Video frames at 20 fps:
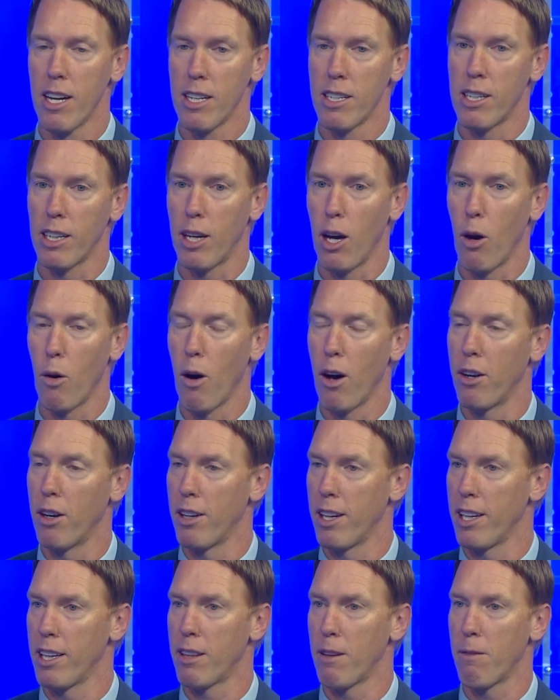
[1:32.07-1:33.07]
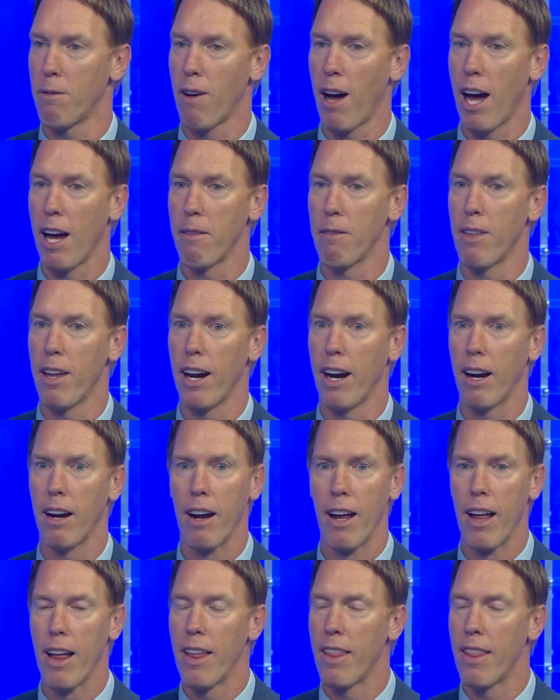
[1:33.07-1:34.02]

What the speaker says: to go underneath the five there.